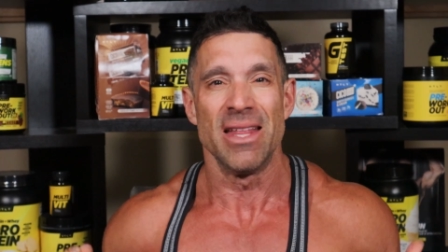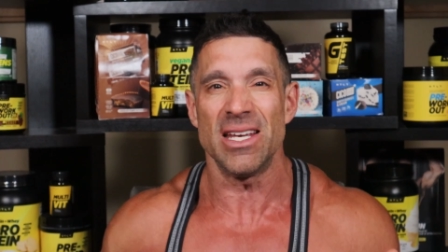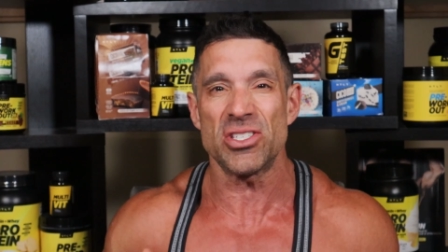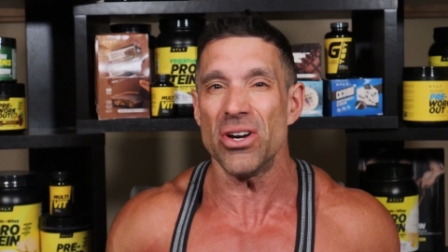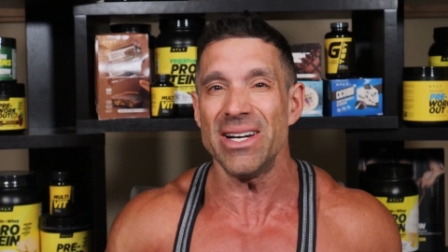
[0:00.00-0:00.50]

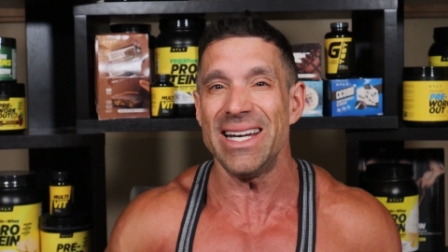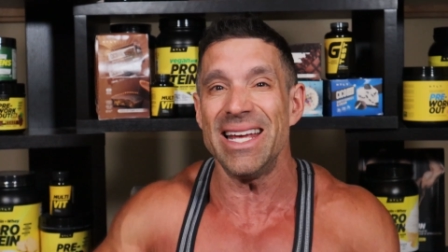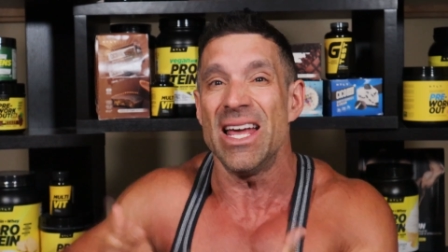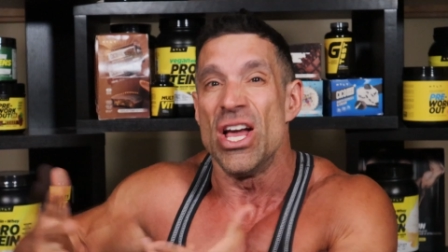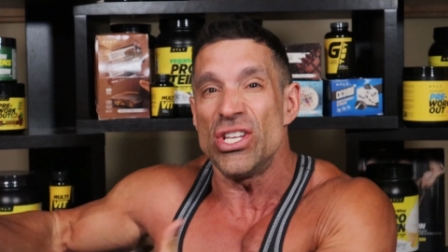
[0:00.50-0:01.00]
They start
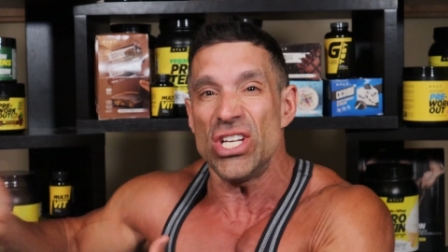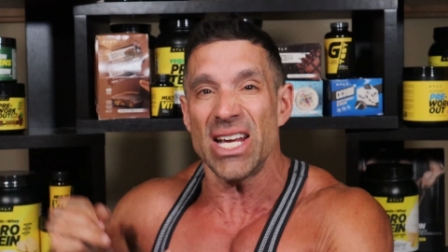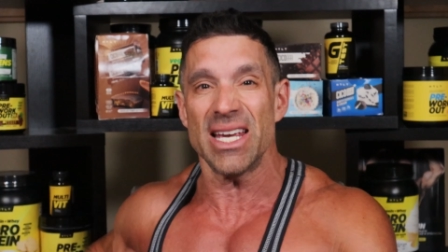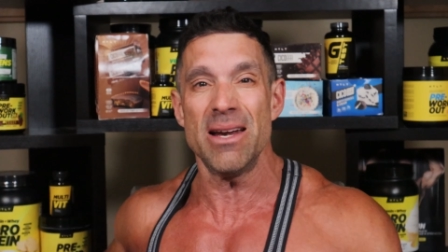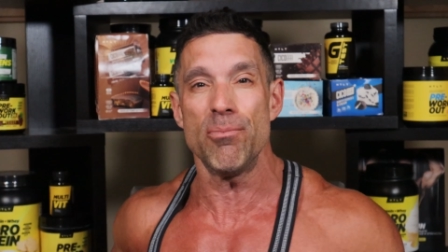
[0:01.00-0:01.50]
eating
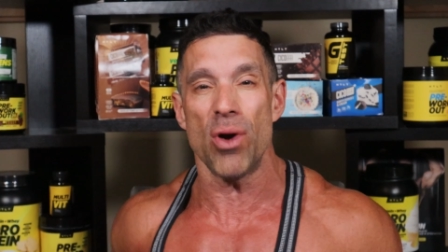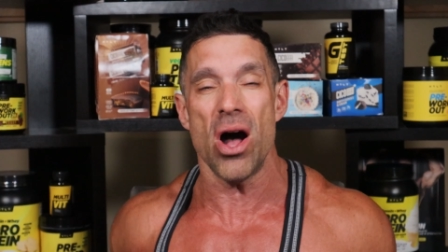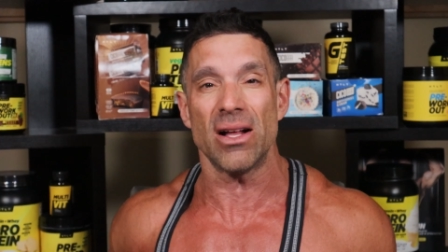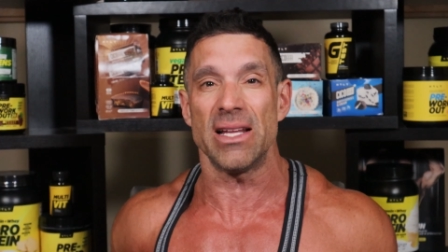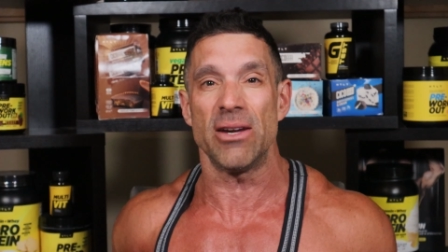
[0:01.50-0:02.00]
chicken,
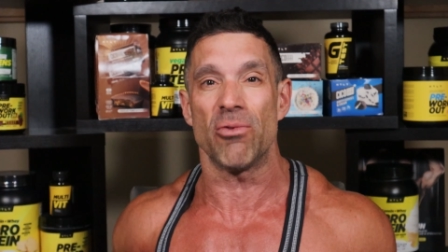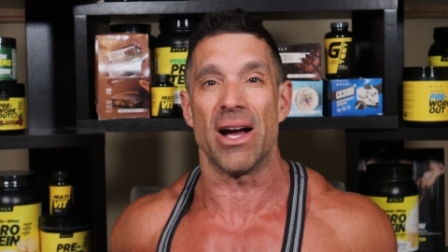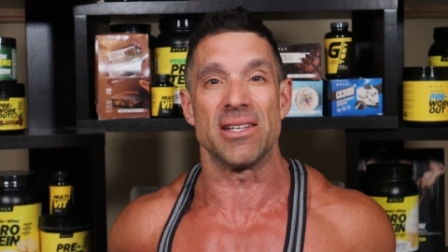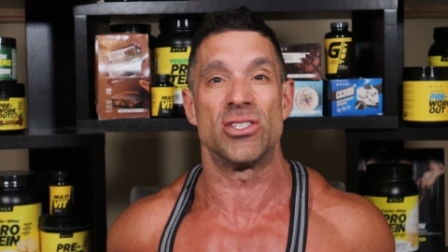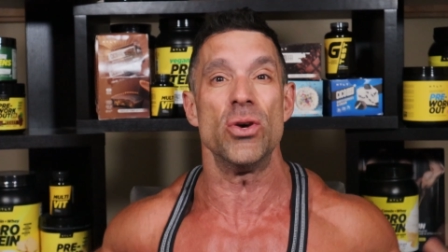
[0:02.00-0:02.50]
broccoli, and
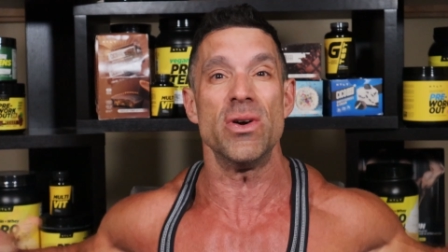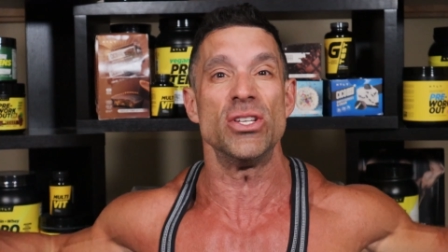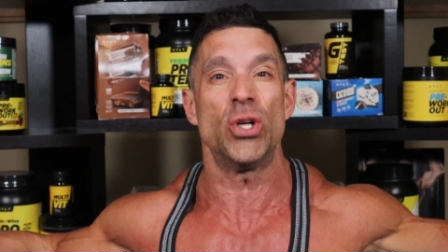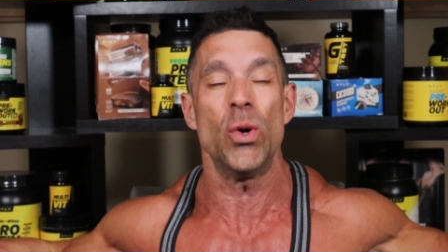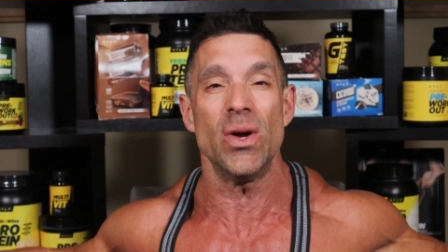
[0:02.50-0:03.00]
rice,
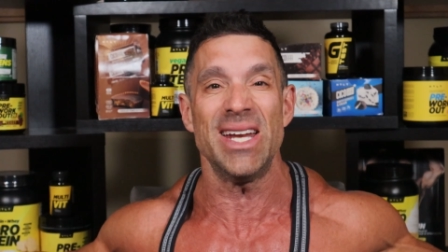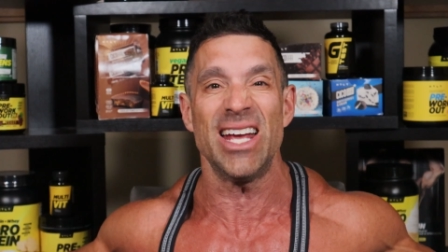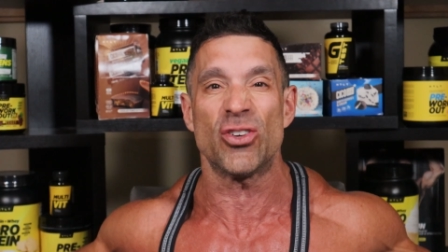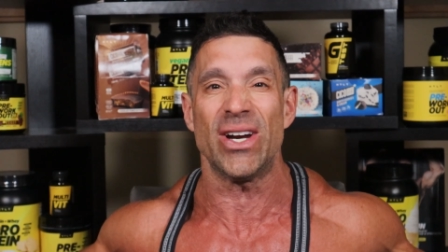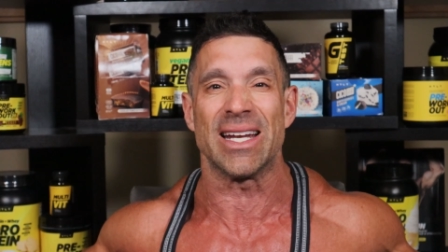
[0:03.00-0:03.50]
doing two a
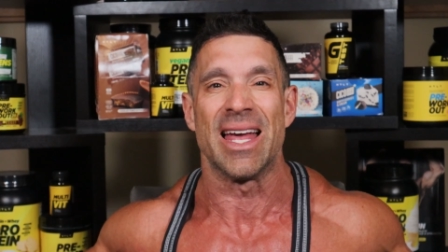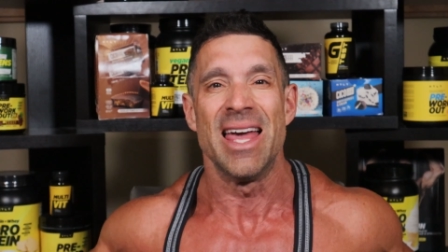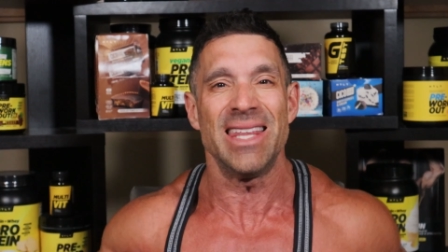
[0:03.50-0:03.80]
day training.